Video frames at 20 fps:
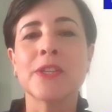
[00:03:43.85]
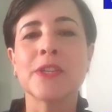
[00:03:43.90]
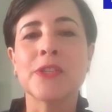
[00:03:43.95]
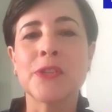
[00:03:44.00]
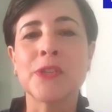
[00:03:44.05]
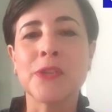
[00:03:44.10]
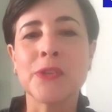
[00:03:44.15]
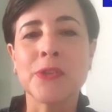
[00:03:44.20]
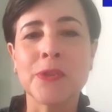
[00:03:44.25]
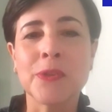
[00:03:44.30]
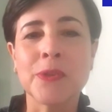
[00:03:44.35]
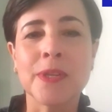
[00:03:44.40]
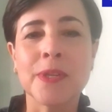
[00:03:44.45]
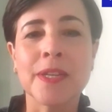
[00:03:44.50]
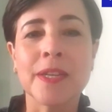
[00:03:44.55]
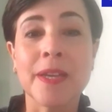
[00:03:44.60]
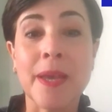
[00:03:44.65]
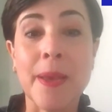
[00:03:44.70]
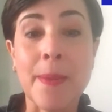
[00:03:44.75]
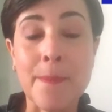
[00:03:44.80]
to
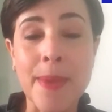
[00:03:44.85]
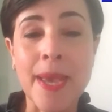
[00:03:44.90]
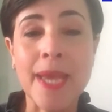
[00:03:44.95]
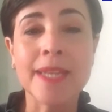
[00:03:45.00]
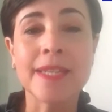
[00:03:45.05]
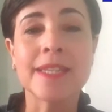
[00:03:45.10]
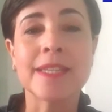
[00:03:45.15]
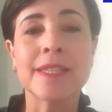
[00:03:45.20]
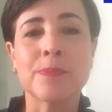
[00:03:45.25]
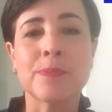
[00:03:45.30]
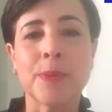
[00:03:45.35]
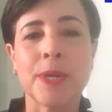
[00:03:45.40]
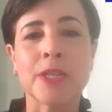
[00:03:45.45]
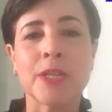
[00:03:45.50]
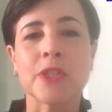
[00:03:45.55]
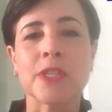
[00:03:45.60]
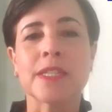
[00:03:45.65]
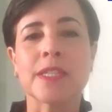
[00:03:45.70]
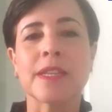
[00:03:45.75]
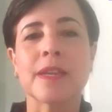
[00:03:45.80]
amend his
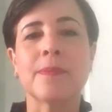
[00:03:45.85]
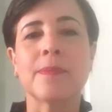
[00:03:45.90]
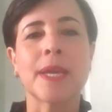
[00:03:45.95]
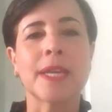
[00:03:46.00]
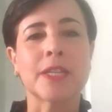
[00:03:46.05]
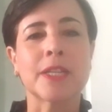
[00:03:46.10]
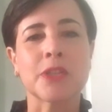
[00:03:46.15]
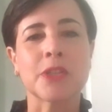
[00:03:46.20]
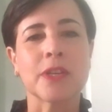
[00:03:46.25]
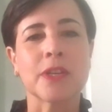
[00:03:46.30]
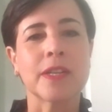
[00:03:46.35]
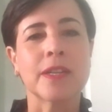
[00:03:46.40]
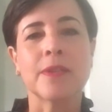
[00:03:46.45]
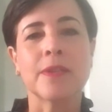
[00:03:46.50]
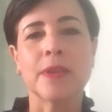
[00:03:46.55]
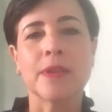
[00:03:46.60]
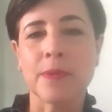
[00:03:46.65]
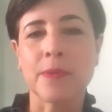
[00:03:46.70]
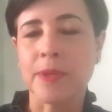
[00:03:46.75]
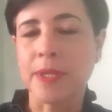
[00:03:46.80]
budget and make sure,
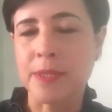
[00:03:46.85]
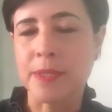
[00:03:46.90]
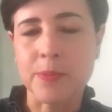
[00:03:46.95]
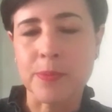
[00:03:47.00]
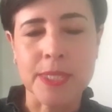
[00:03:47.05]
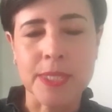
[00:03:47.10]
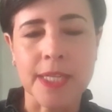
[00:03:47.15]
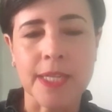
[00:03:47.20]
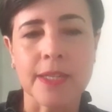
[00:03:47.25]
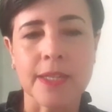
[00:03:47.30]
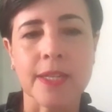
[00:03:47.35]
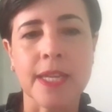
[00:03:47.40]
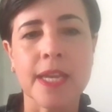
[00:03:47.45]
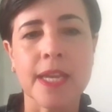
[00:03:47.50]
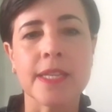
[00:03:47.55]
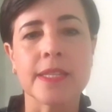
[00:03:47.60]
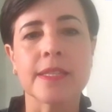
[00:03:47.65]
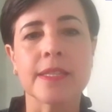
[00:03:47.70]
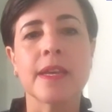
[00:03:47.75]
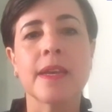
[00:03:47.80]
in this particular
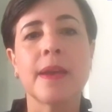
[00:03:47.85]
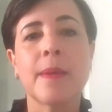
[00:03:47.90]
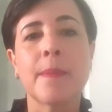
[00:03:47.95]
case,